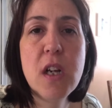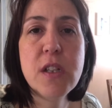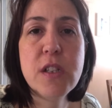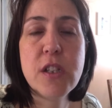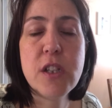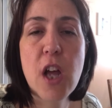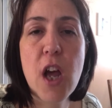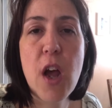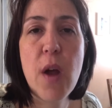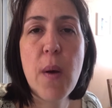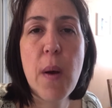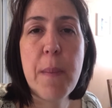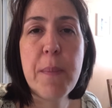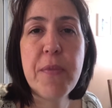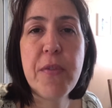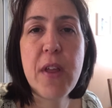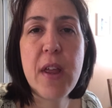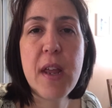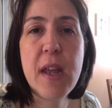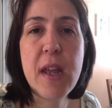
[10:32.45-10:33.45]
So
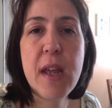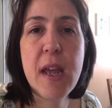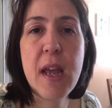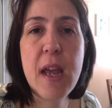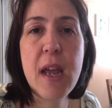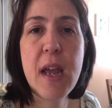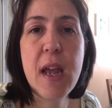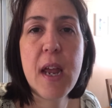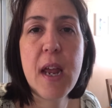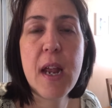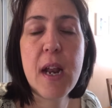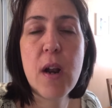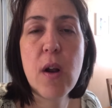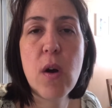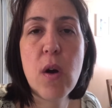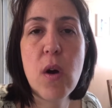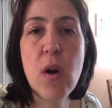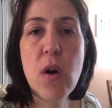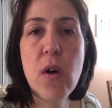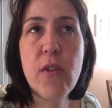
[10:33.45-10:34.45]
I'm thinking
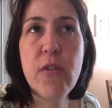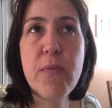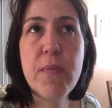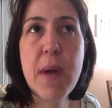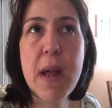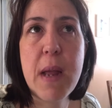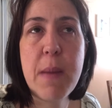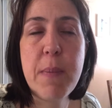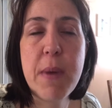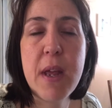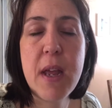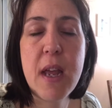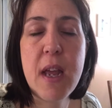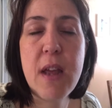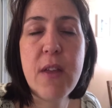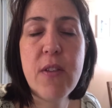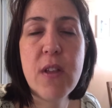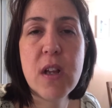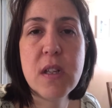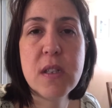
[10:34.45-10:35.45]
of maybe
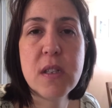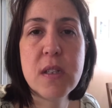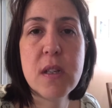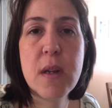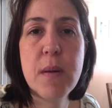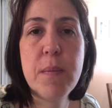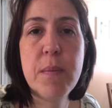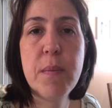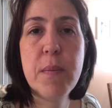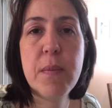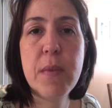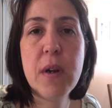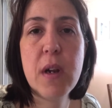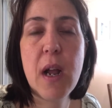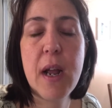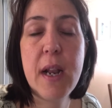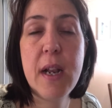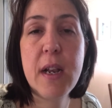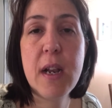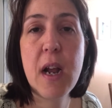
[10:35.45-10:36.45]
either some
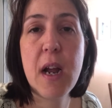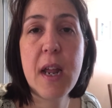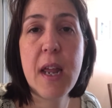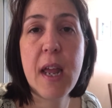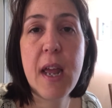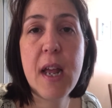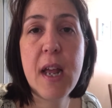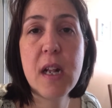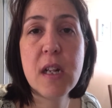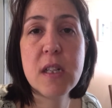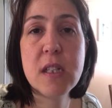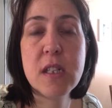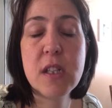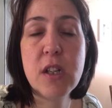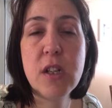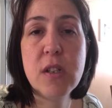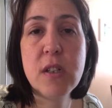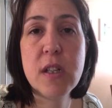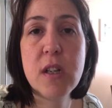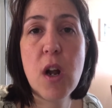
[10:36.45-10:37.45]
like nuggets
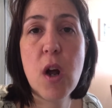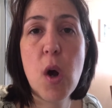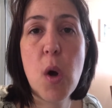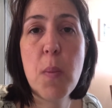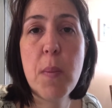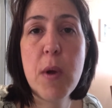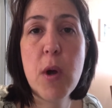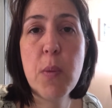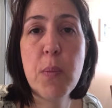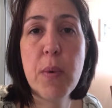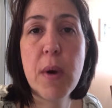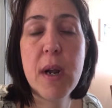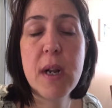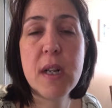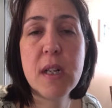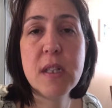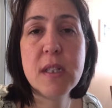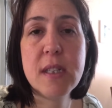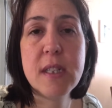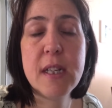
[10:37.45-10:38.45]
using wholemeal bread
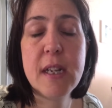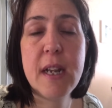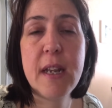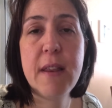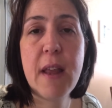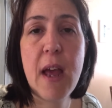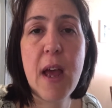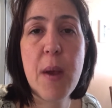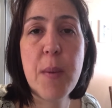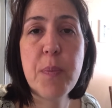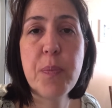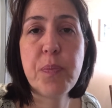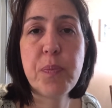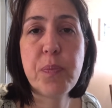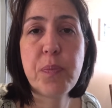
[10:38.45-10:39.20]
and sinning that,